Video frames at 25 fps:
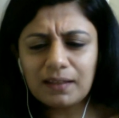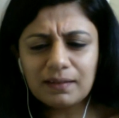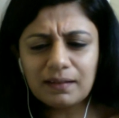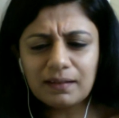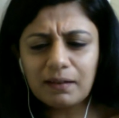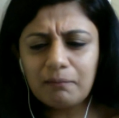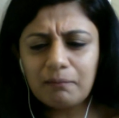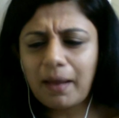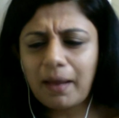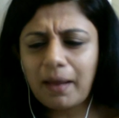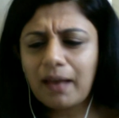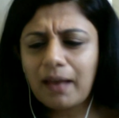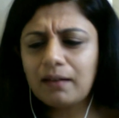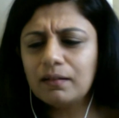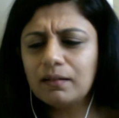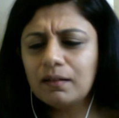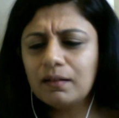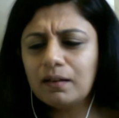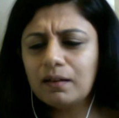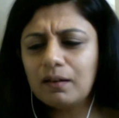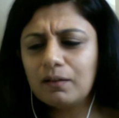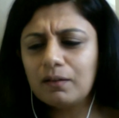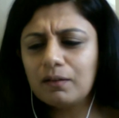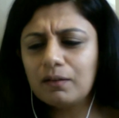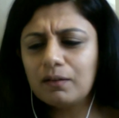are men
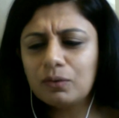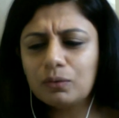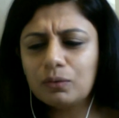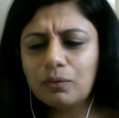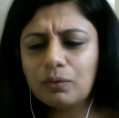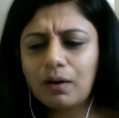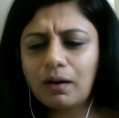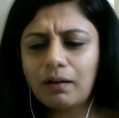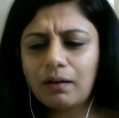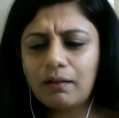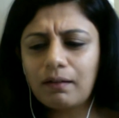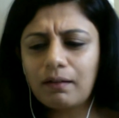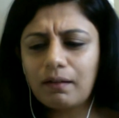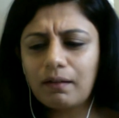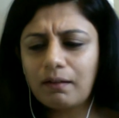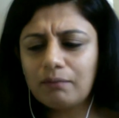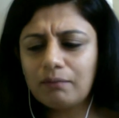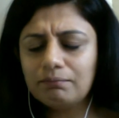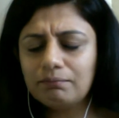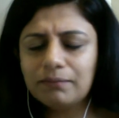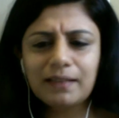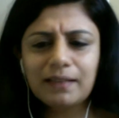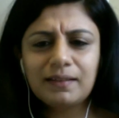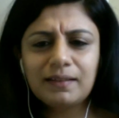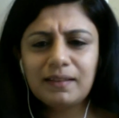who are
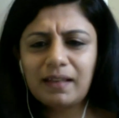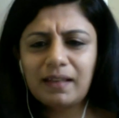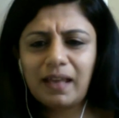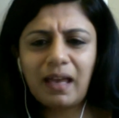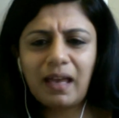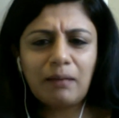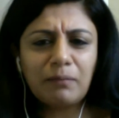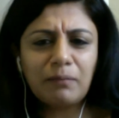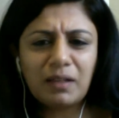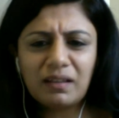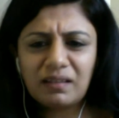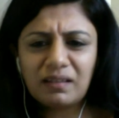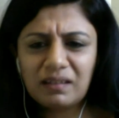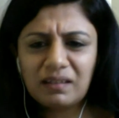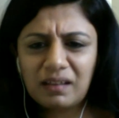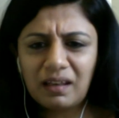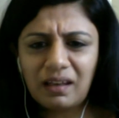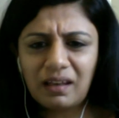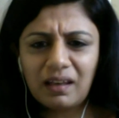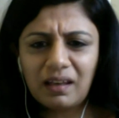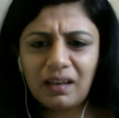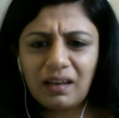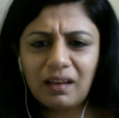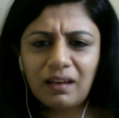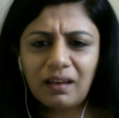let's say
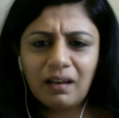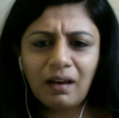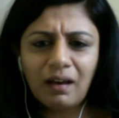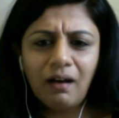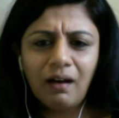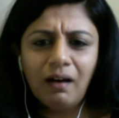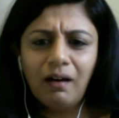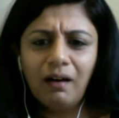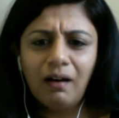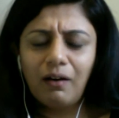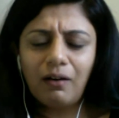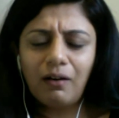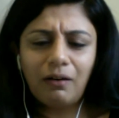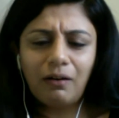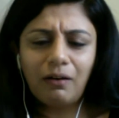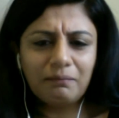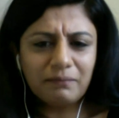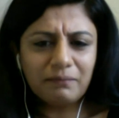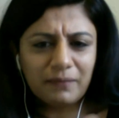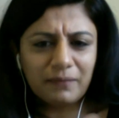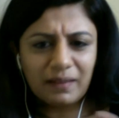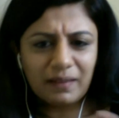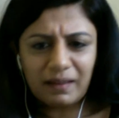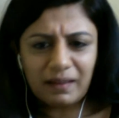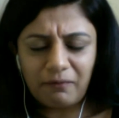MSc, or
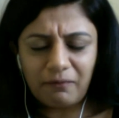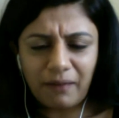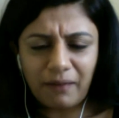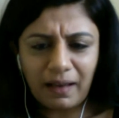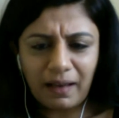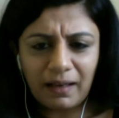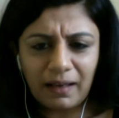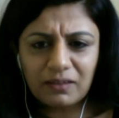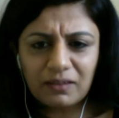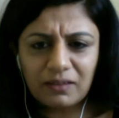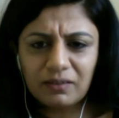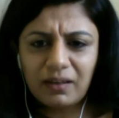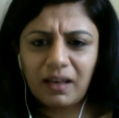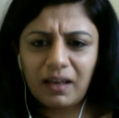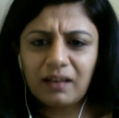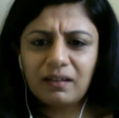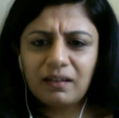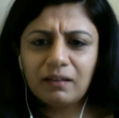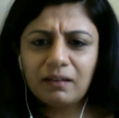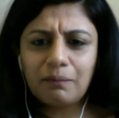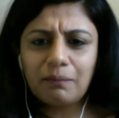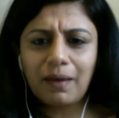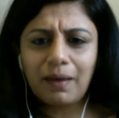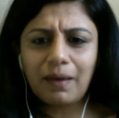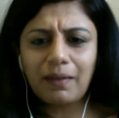they're
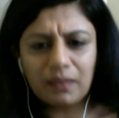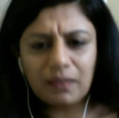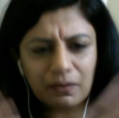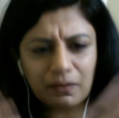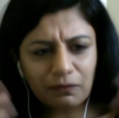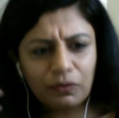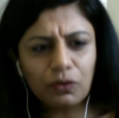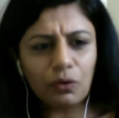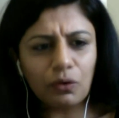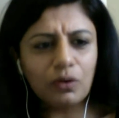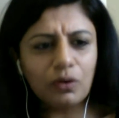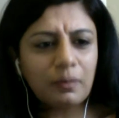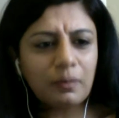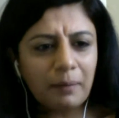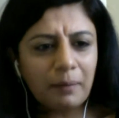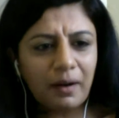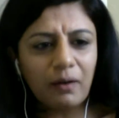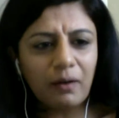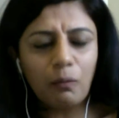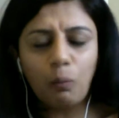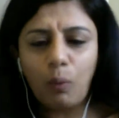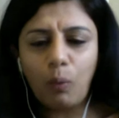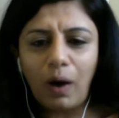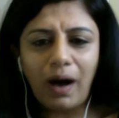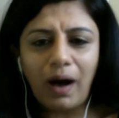well-educated men. They've thought
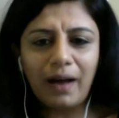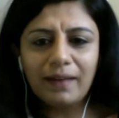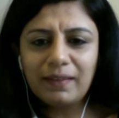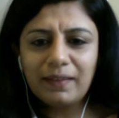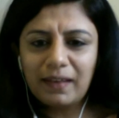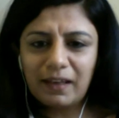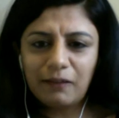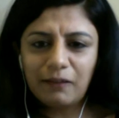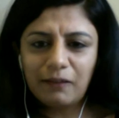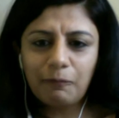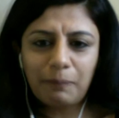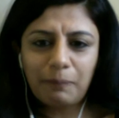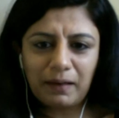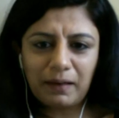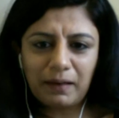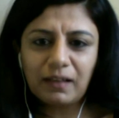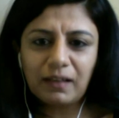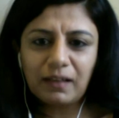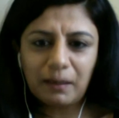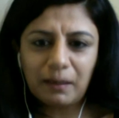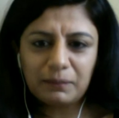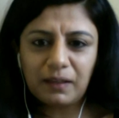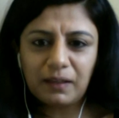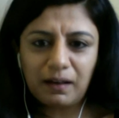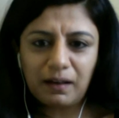about why they have picked
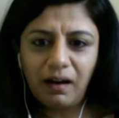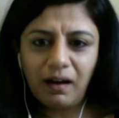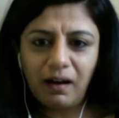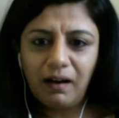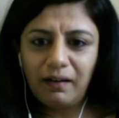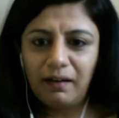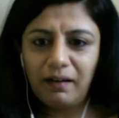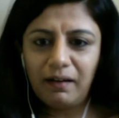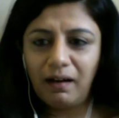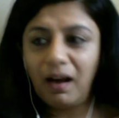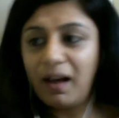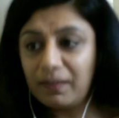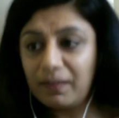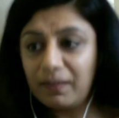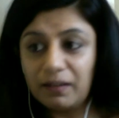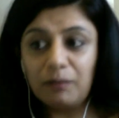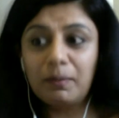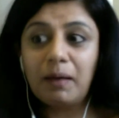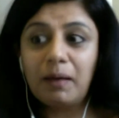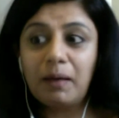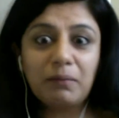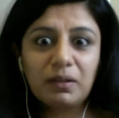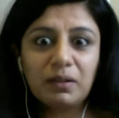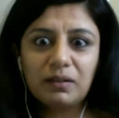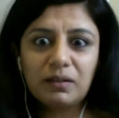up the gun. Other
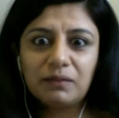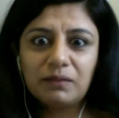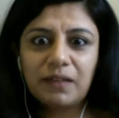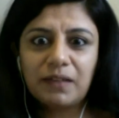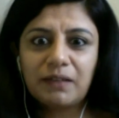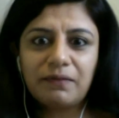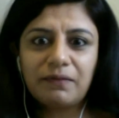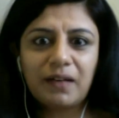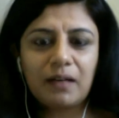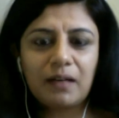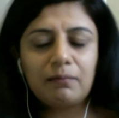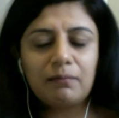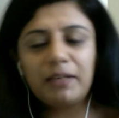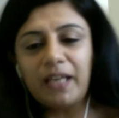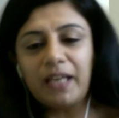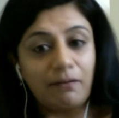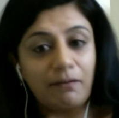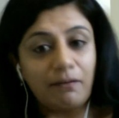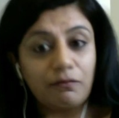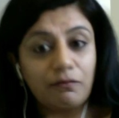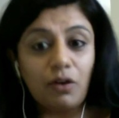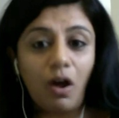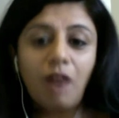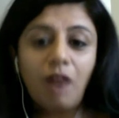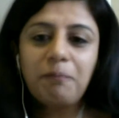members of their family have
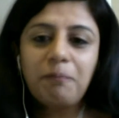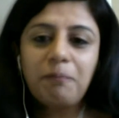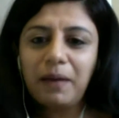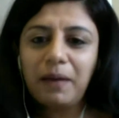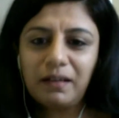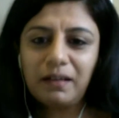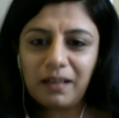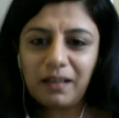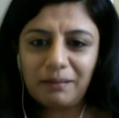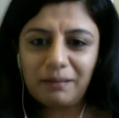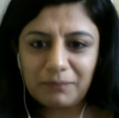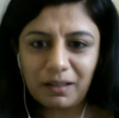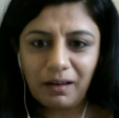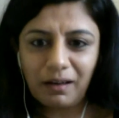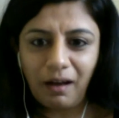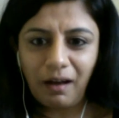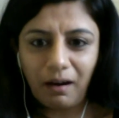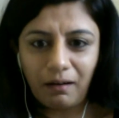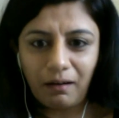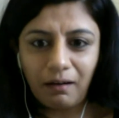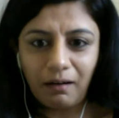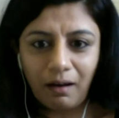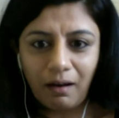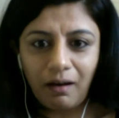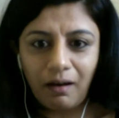not picked up the gun.
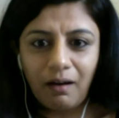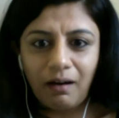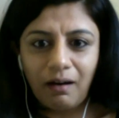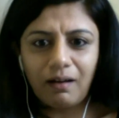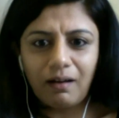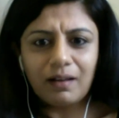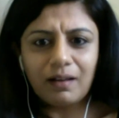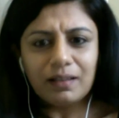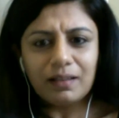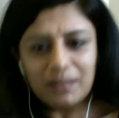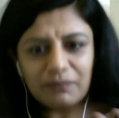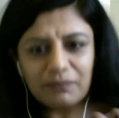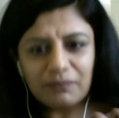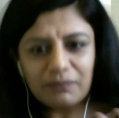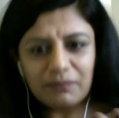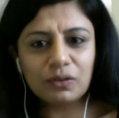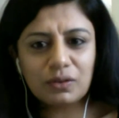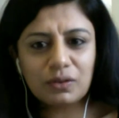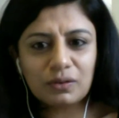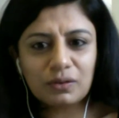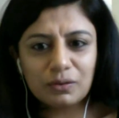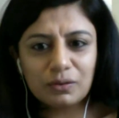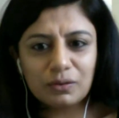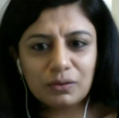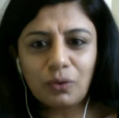They've
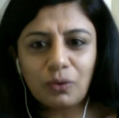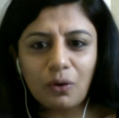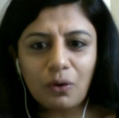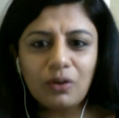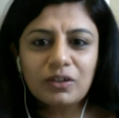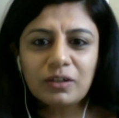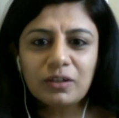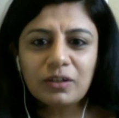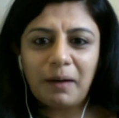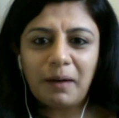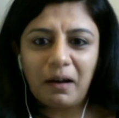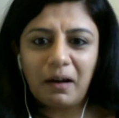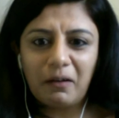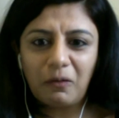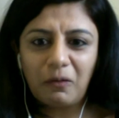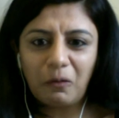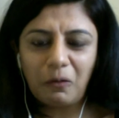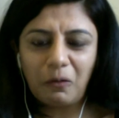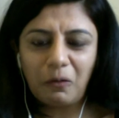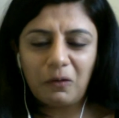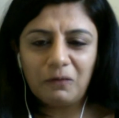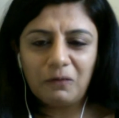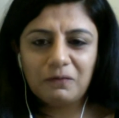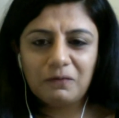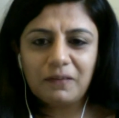talked about
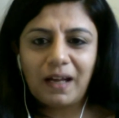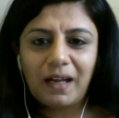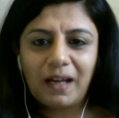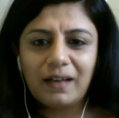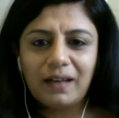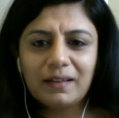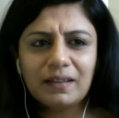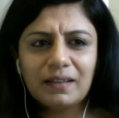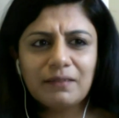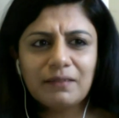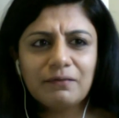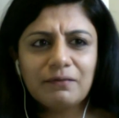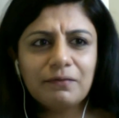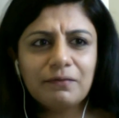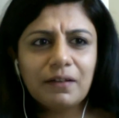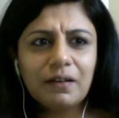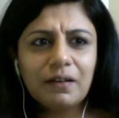all of that. They've